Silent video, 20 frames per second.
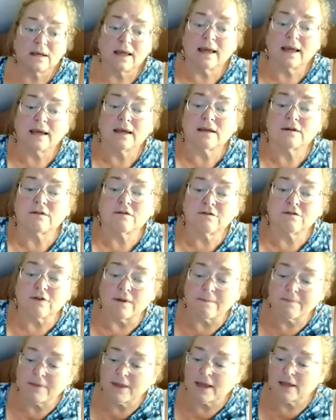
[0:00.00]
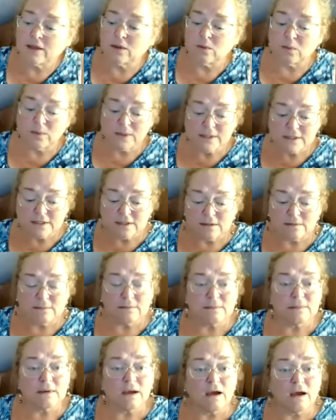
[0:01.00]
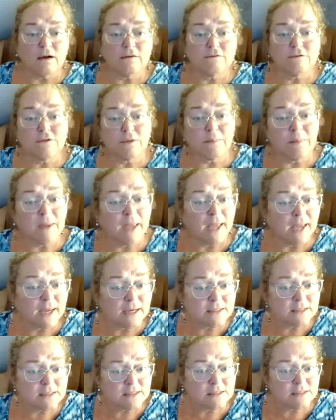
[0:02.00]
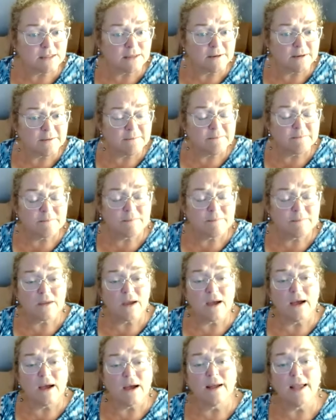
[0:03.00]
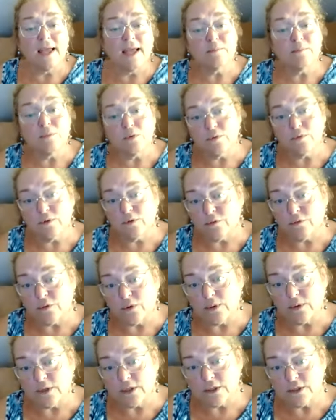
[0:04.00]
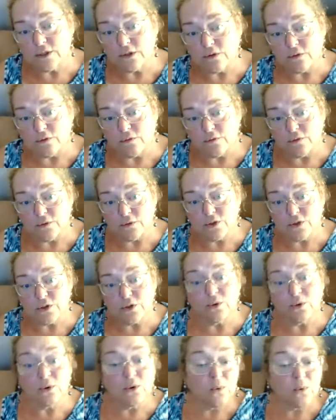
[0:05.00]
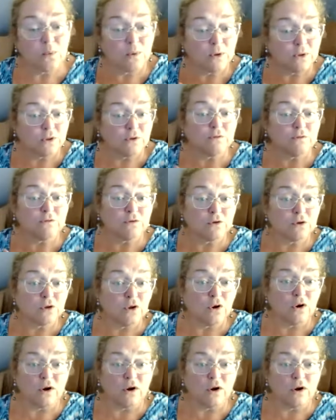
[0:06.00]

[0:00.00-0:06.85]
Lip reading: and the wisdom of the past, and moving forward into the future with a full